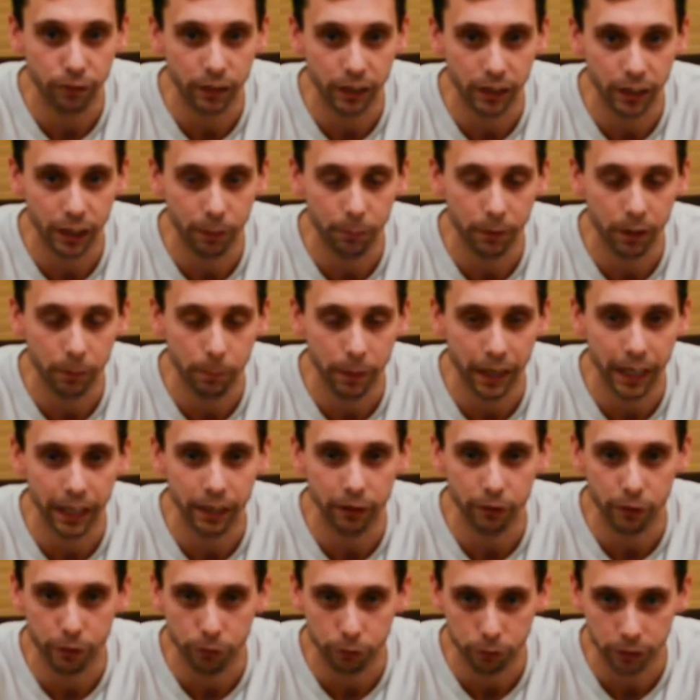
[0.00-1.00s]
and it come in a
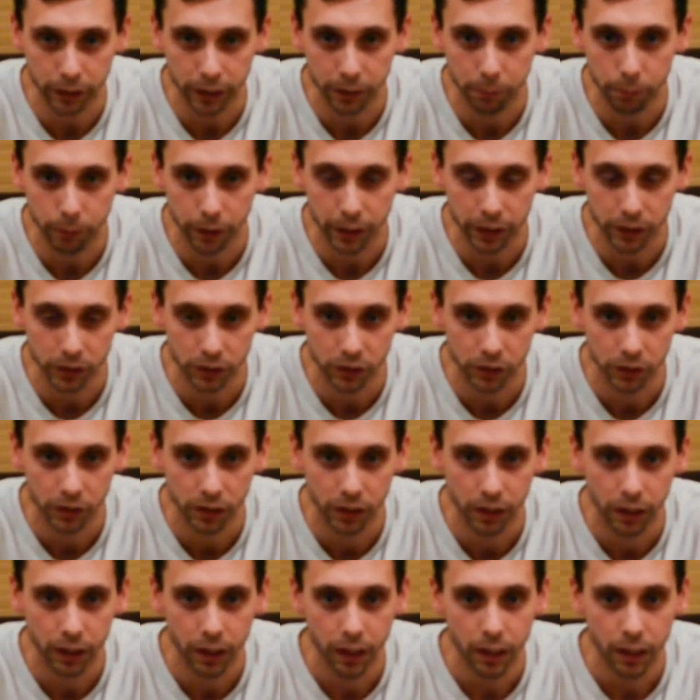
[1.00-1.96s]
pack of 3 breasts.